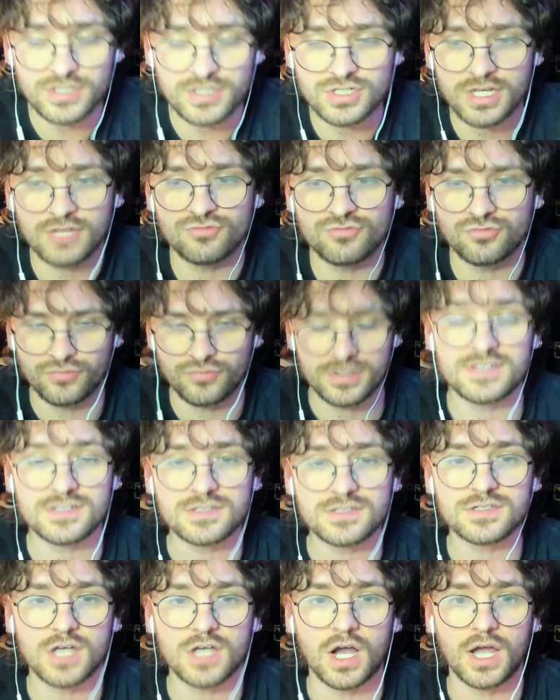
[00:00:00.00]
in recent
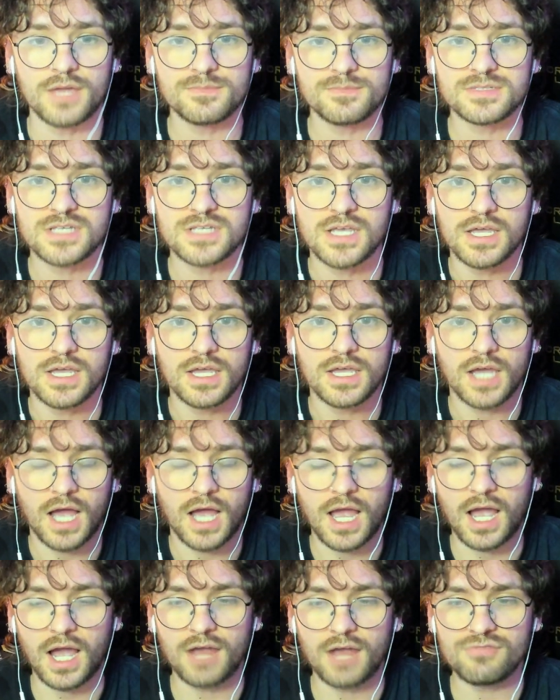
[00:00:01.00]
times.
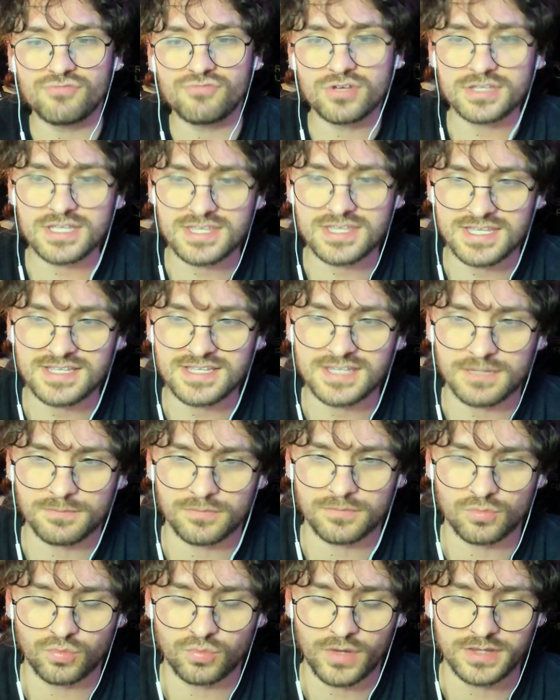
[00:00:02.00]
I really think that
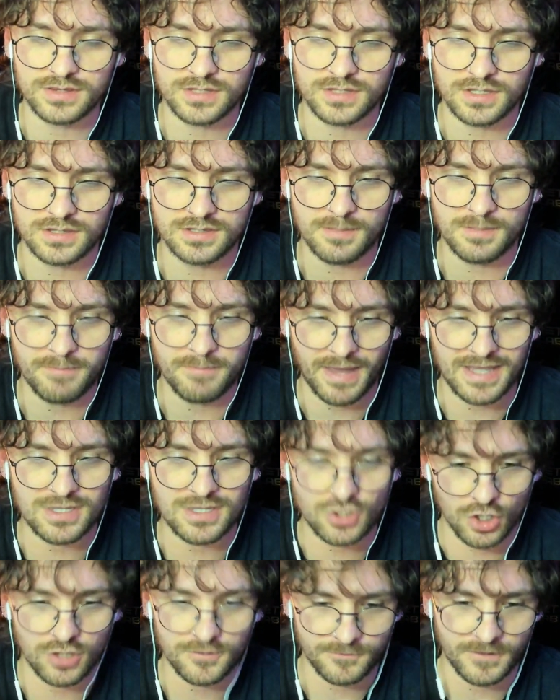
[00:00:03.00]
when the main
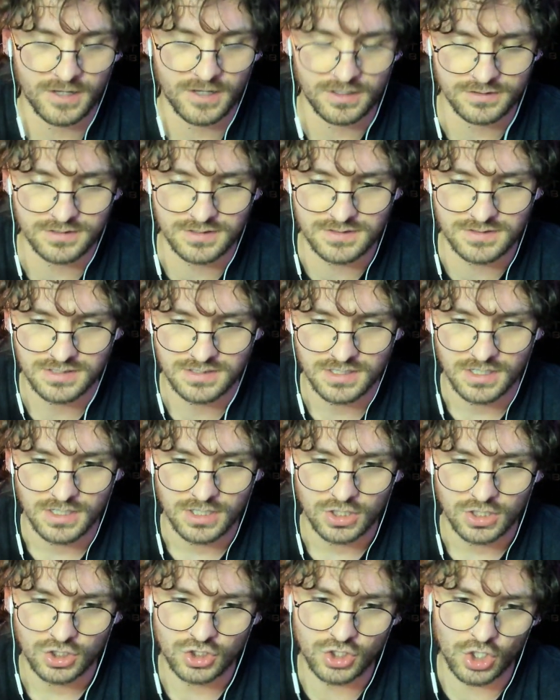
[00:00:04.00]
co-founders,
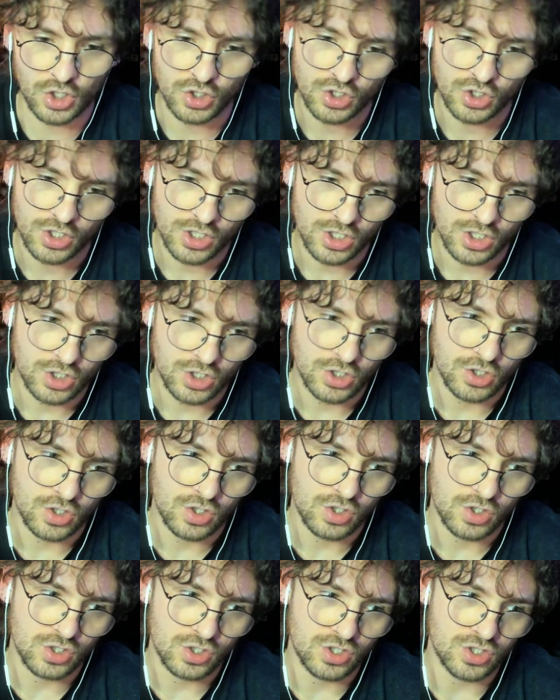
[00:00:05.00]
you know,
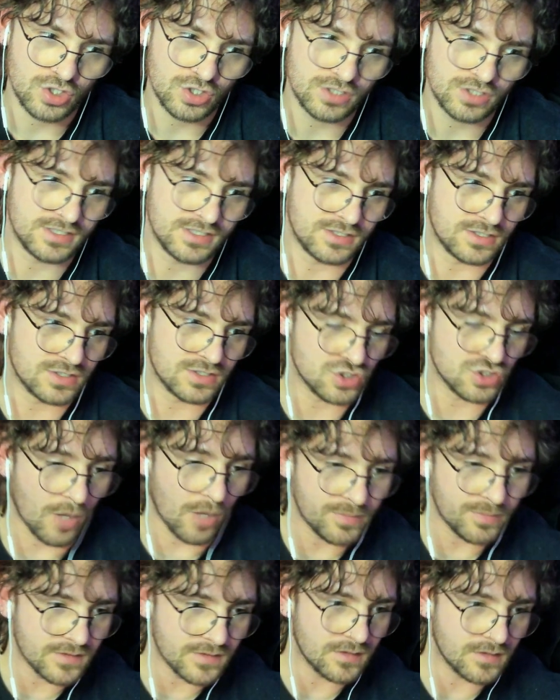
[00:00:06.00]

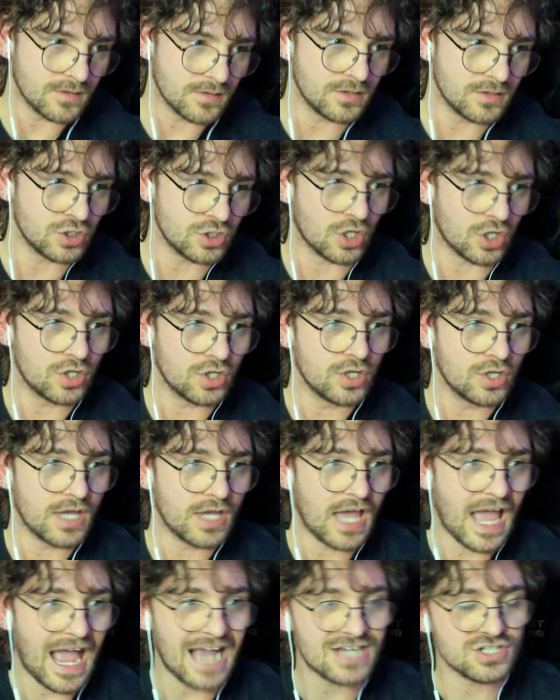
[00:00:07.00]
stopped, you know,
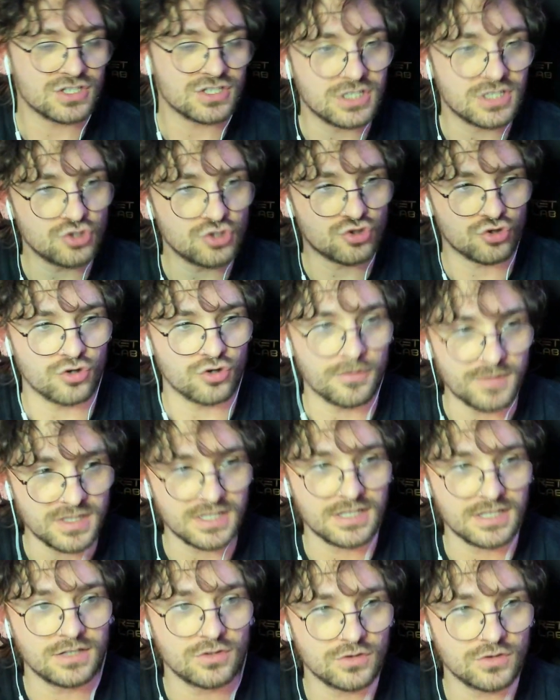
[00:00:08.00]
actually
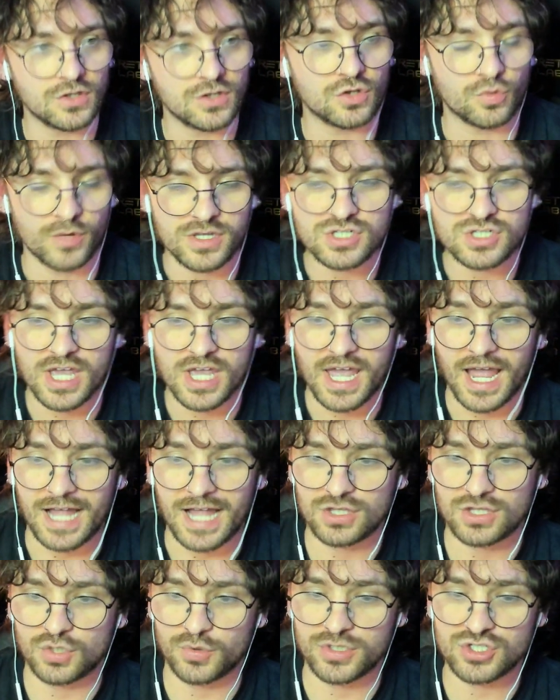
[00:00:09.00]
contributing to Twitch,
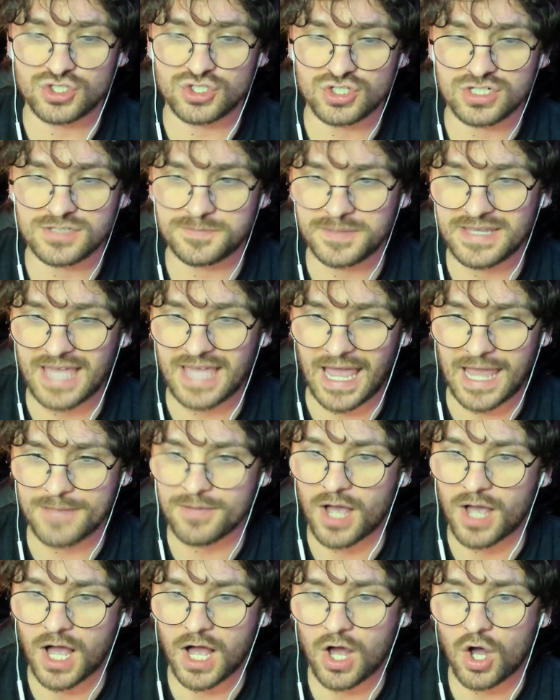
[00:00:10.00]
and Twitch just became
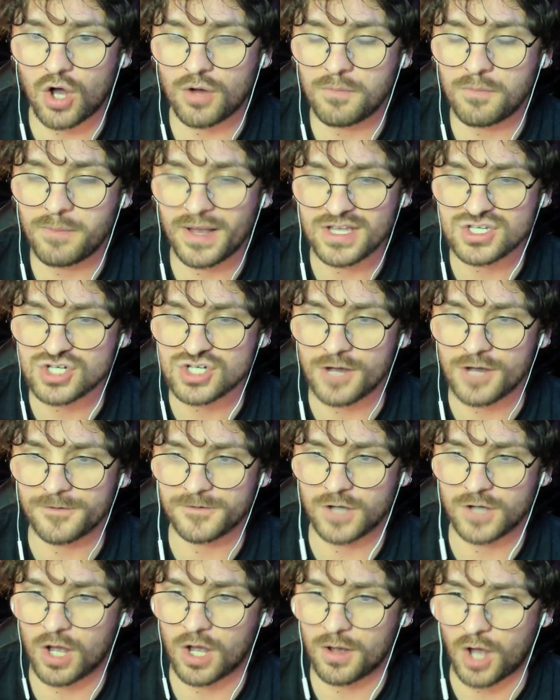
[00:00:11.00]
a whole bunch of
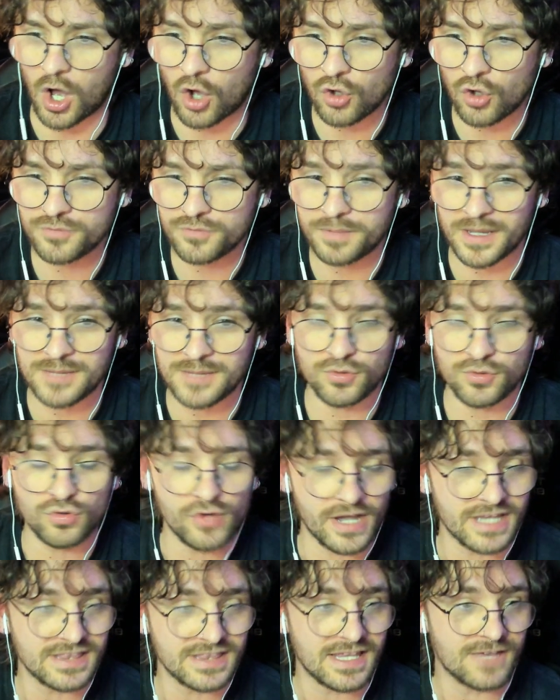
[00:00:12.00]
old people
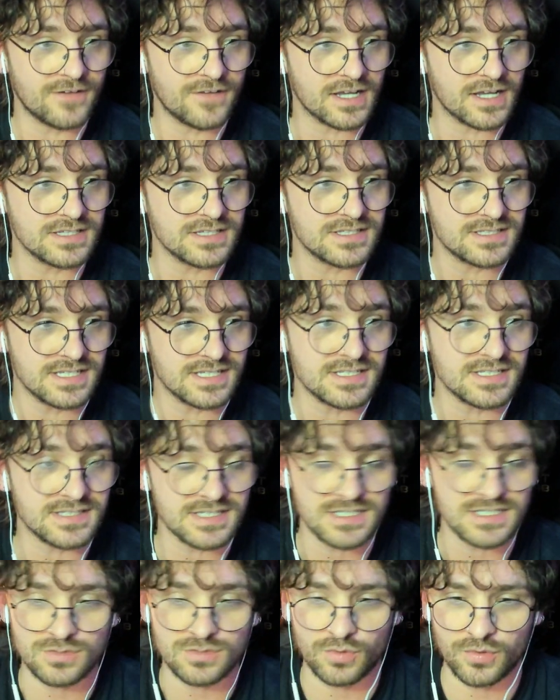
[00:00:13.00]
in their fucking
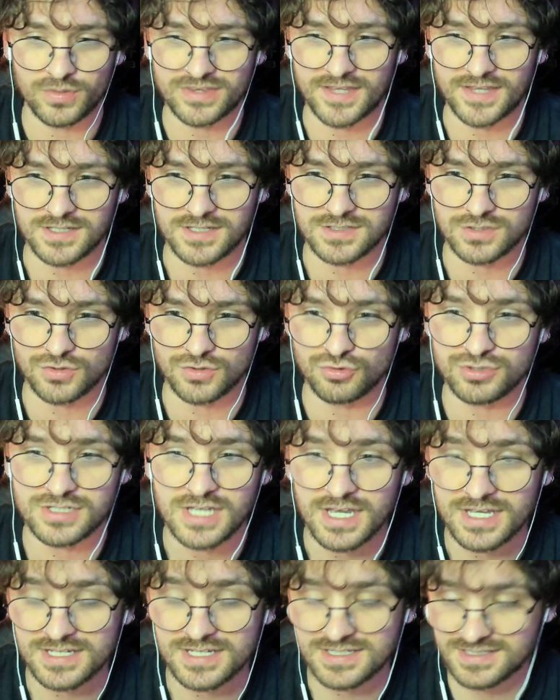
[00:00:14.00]
60s with their suits
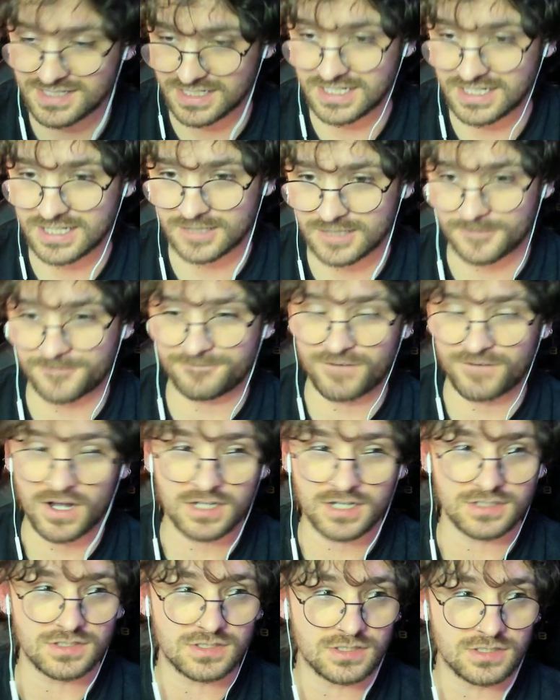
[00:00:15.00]
sitting in a
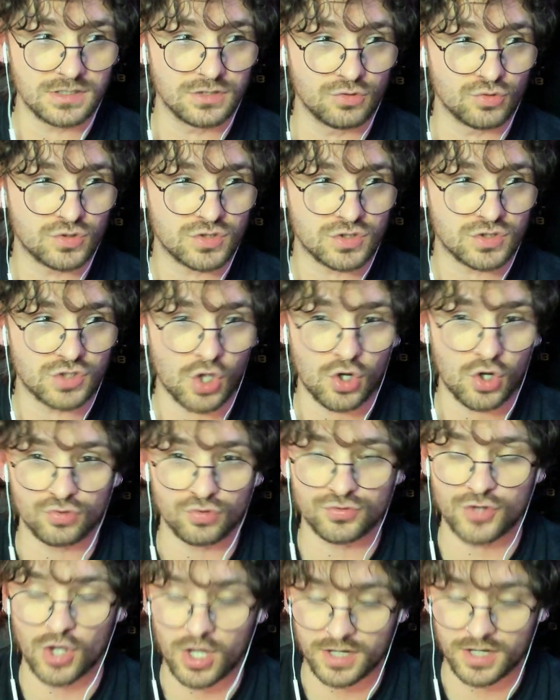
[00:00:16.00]
fucking little circle
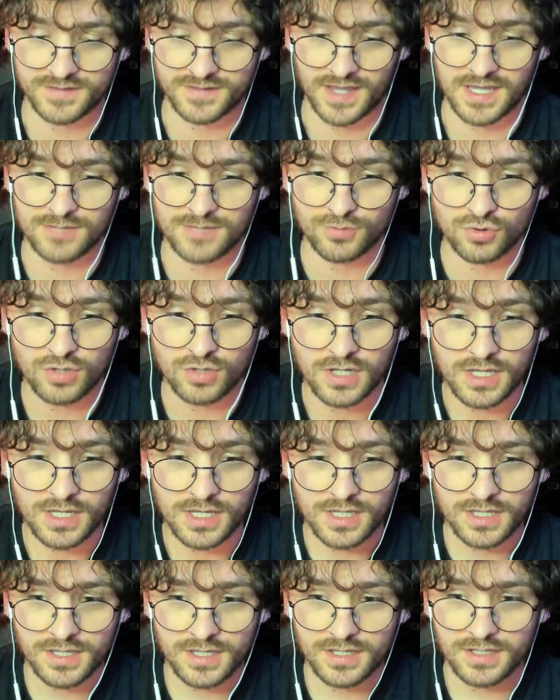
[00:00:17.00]
table.
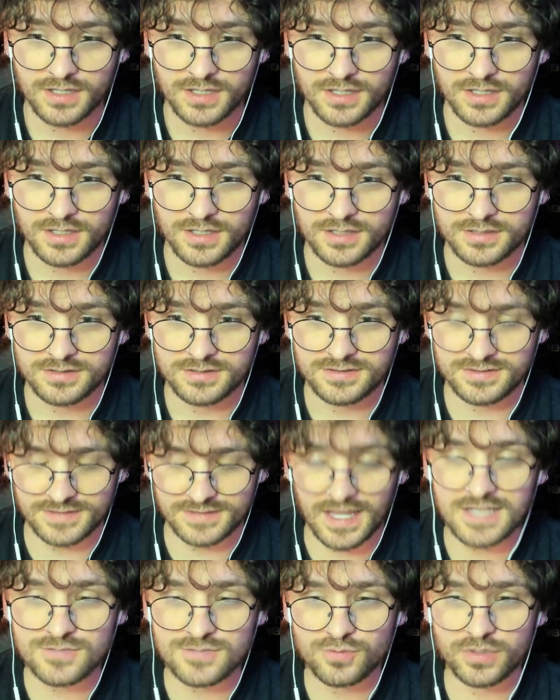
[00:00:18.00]

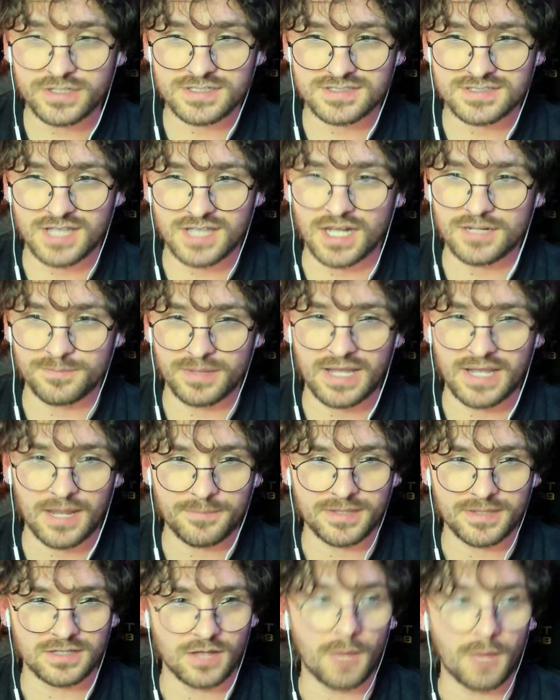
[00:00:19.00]
That's when it started
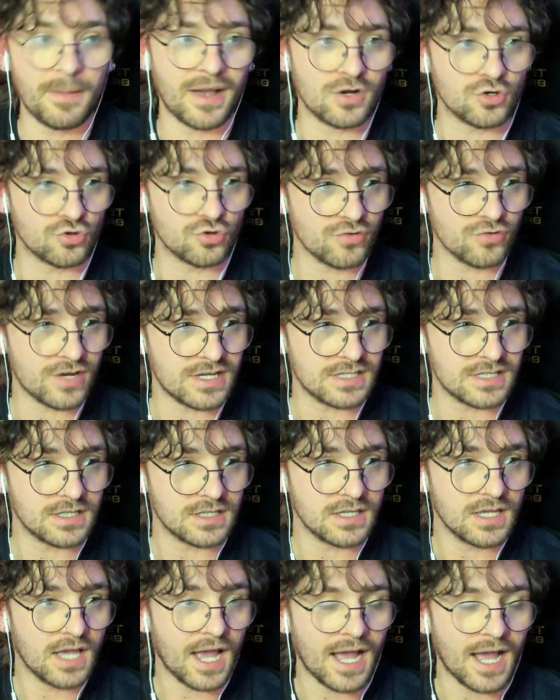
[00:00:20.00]
becoming about greed.
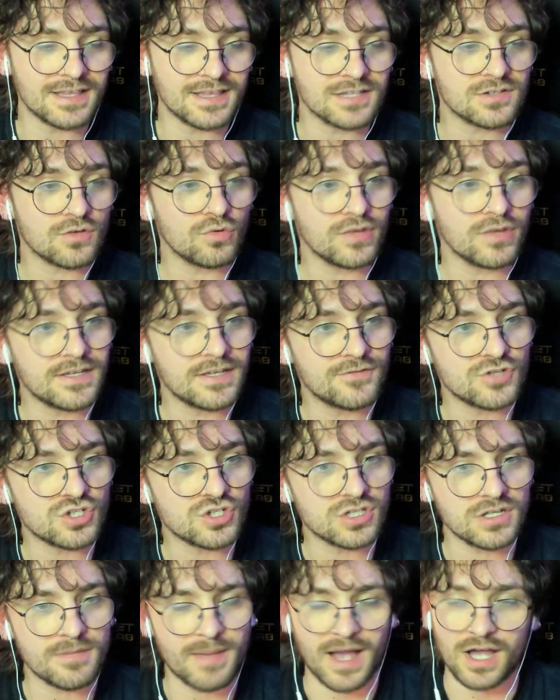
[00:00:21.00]
And that's all they give a
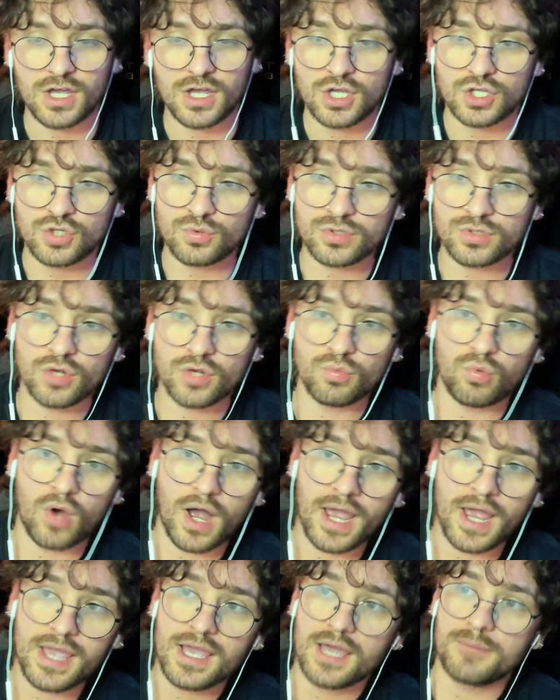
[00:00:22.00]
shit about. You want to know
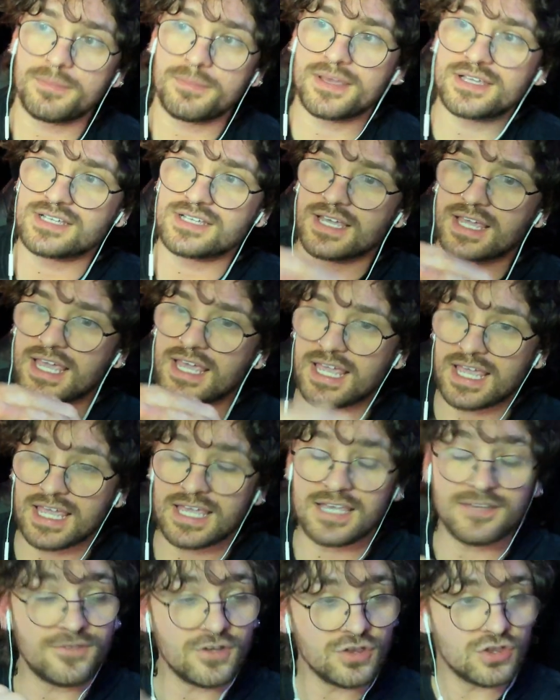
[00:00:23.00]
why? Because
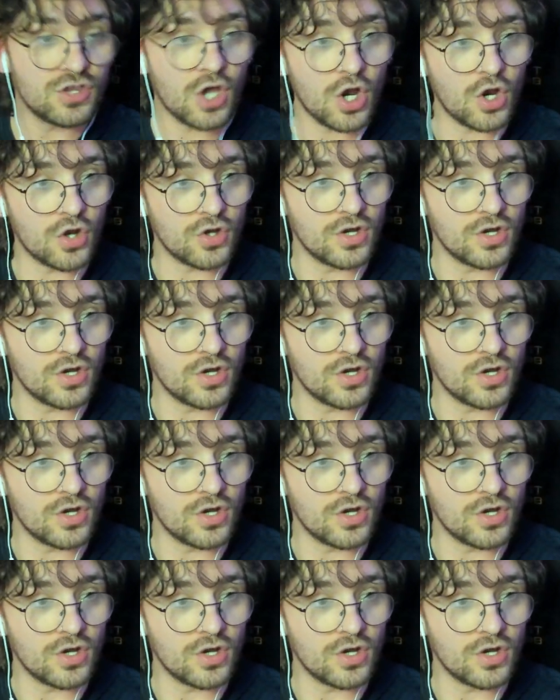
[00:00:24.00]
even though